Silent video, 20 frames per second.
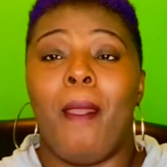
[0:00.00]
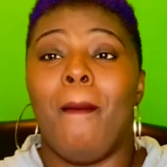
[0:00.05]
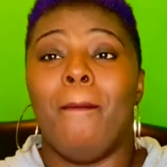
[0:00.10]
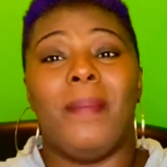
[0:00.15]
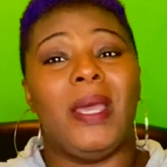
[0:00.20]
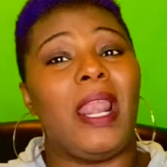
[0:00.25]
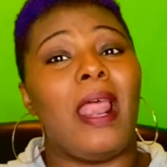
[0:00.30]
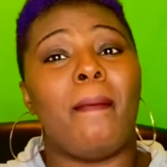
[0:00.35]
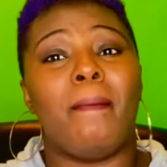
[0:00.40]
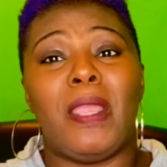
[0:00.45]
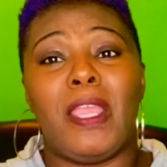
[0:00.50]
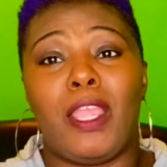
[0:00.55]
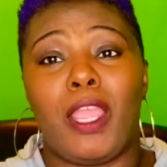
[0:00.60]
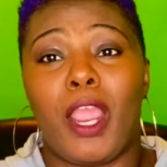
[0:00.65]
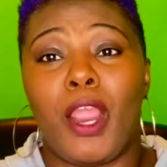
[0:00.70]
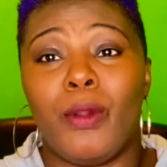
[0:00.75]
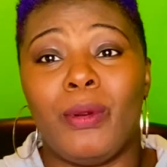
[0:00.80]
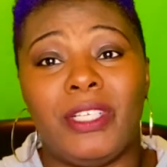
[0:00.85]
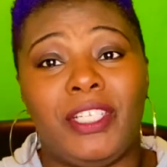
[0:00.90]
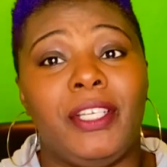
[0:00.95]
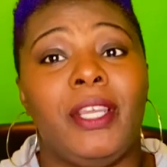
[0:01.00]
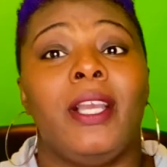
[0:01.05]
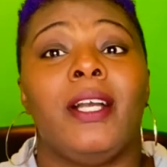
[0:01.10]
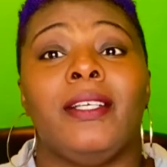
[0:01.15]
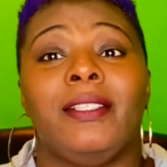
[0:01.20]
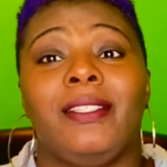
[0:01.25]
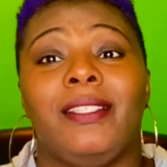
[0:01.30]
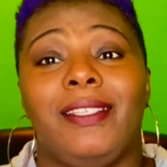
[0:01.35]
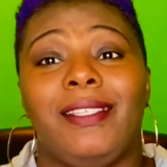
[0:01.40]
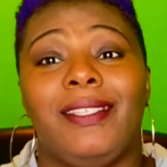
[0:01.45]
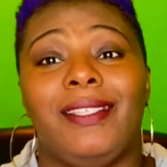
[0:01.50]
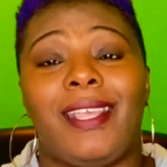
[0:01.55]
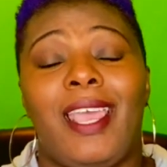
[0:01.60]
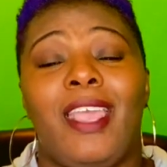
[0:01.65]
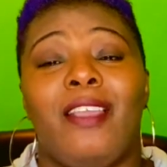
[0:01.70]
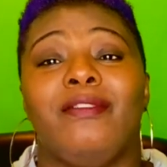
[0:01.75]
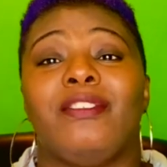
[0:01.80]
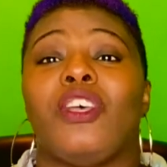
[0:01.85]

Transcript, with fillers: But I'm encouraging us to save.